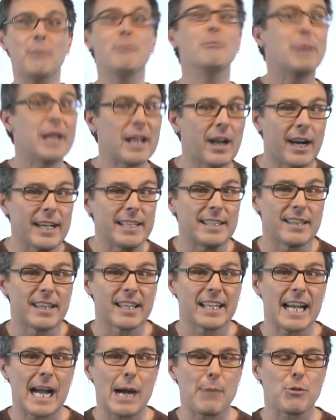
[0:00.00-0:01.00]
behind the
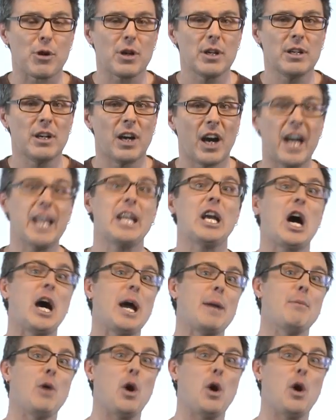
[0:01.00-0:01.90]
camera, and I'm